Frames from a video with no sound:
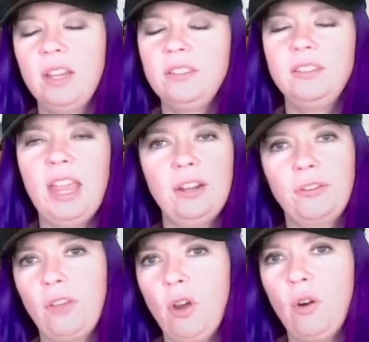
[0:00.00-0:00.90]
day
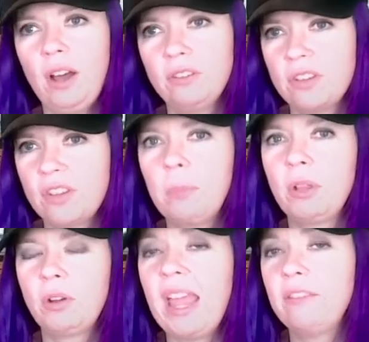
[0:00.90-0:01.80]
or so I'll just
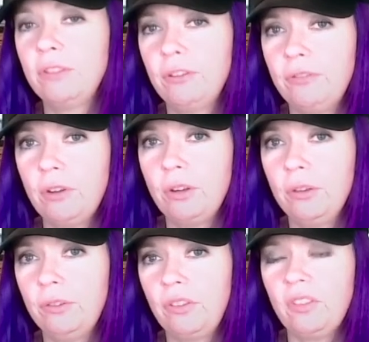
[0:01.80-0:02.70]
upload a handful of
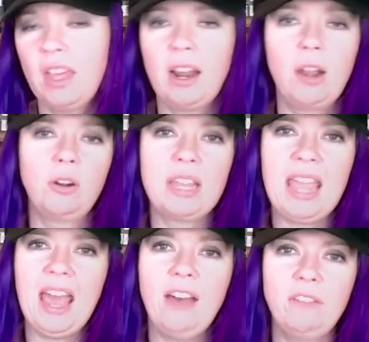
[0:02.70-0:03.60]
photos that I already
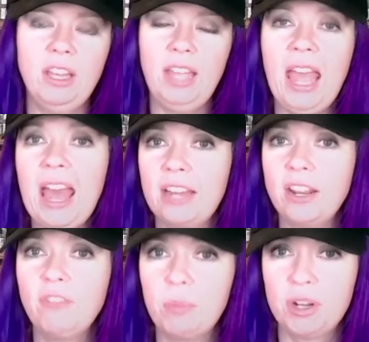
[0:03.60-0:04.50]
have had
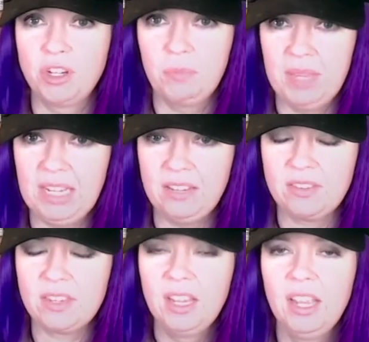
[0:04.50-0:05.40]
of a bunch of
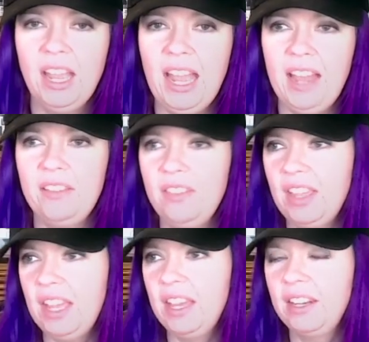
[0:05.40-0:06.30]
minis. And
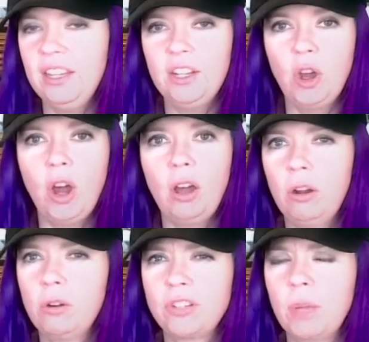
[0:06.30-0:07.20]
then, of course I'll